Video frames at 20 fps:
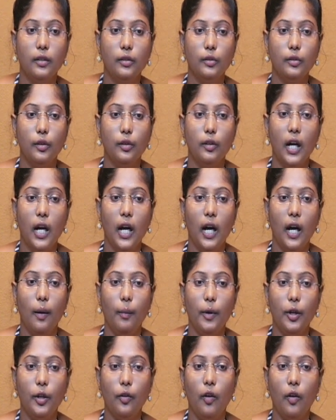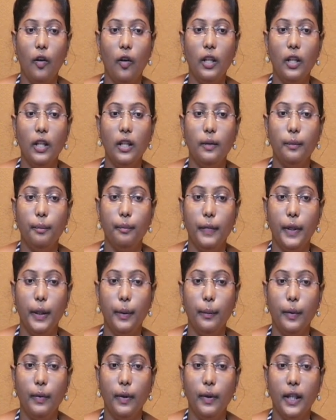So, among all
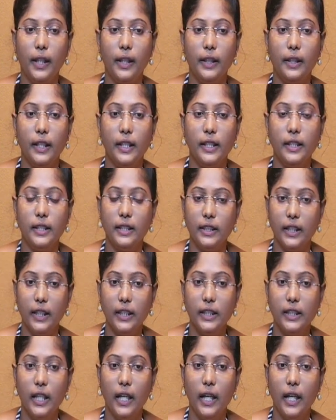minimum length is 6.